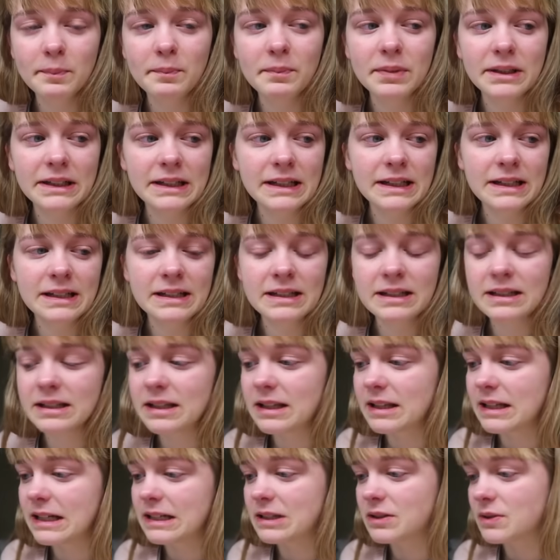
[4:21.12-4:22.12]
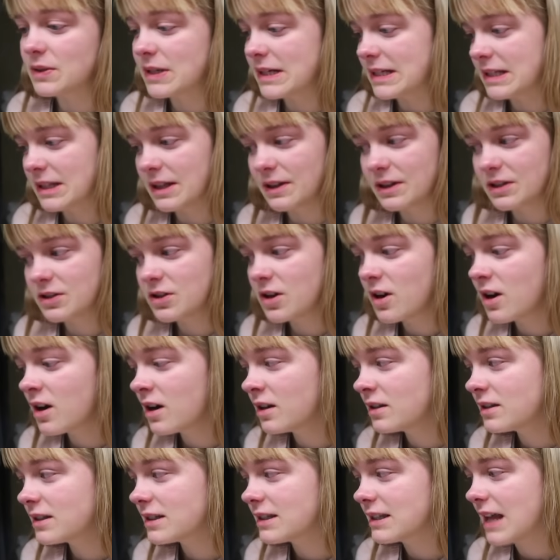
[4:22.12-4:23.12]
because there's always another
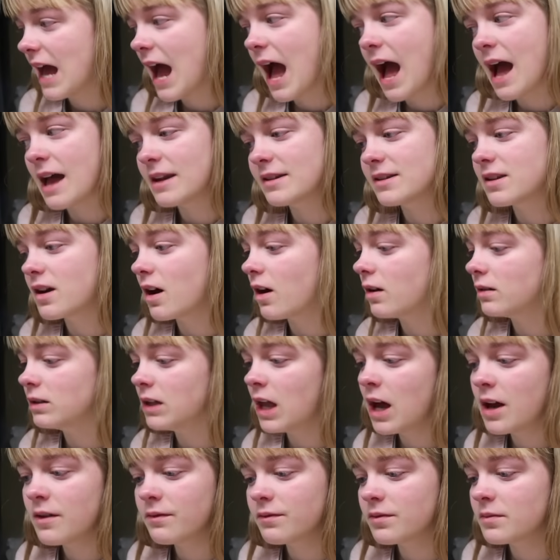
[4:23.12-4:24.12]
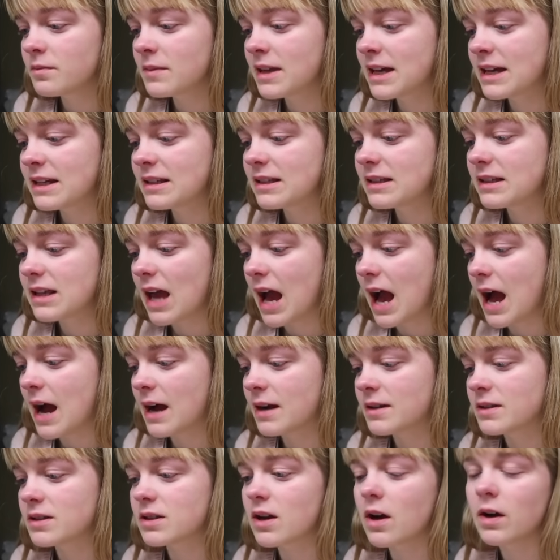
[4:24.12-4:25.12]
chance, and I'll learn from this,
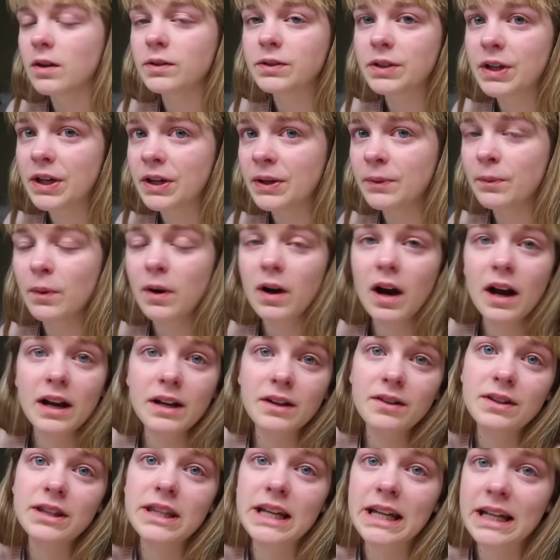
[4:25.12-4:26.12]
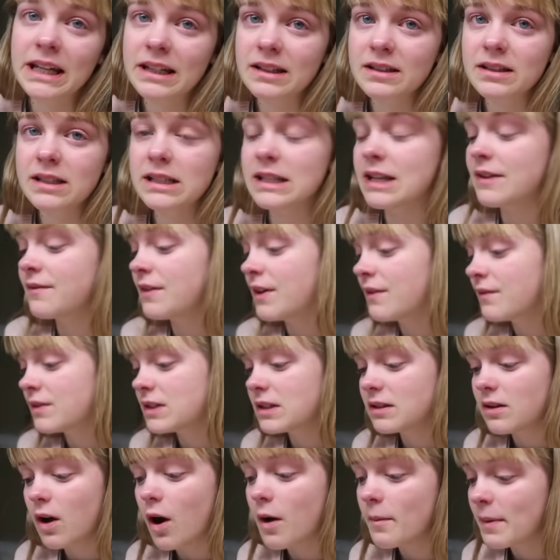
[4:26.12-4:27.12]
and I'll know what kind of things, because they've
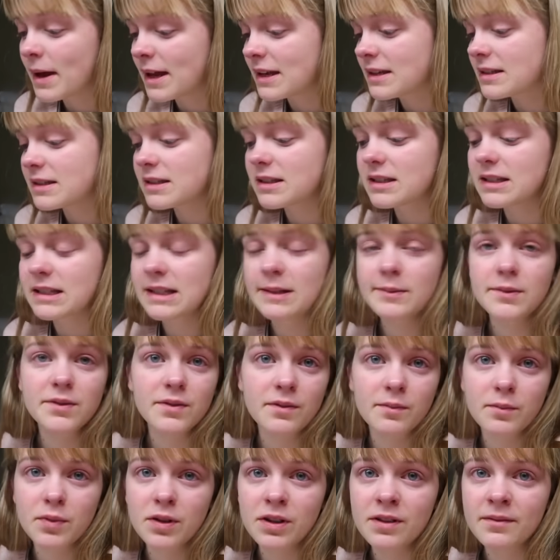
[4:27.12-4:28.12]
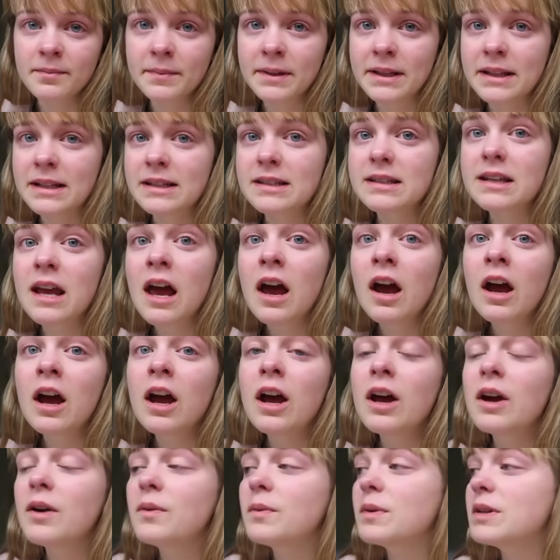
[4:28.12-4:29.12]
given comments and tips for improvement,
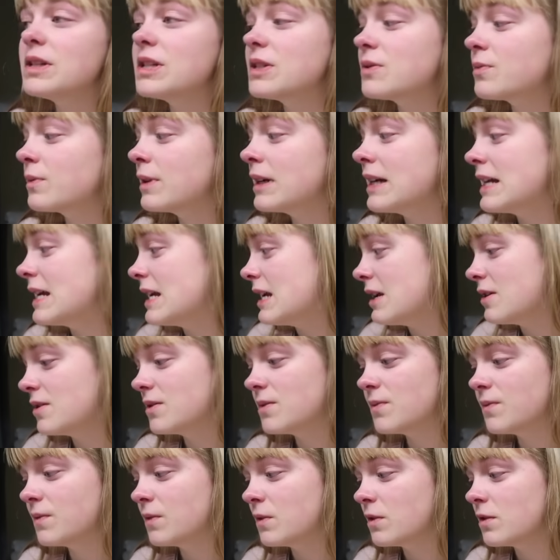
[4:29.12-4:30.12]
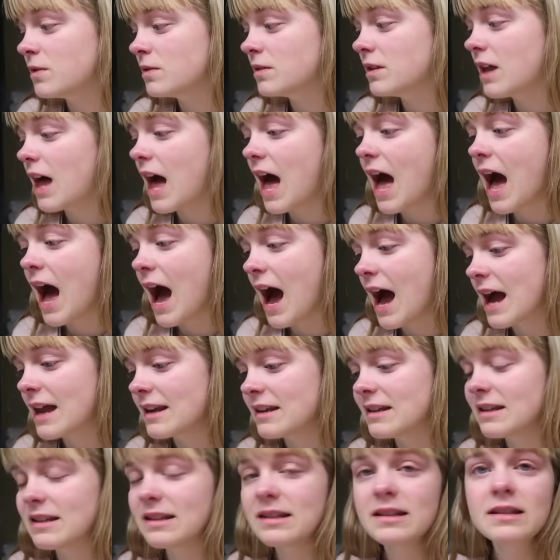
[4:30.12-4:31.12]
which is really useful,
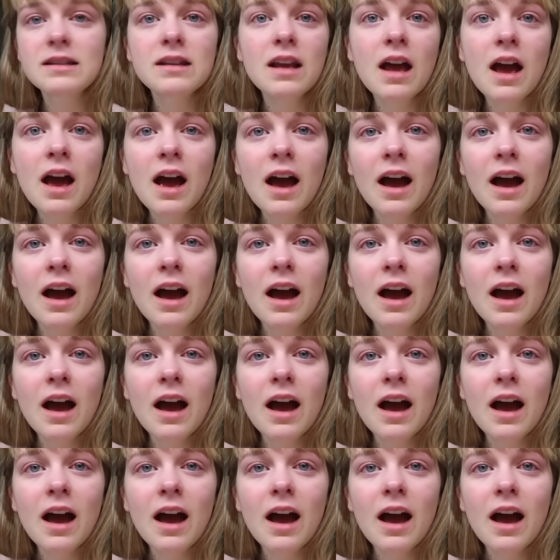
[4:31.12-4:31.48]
and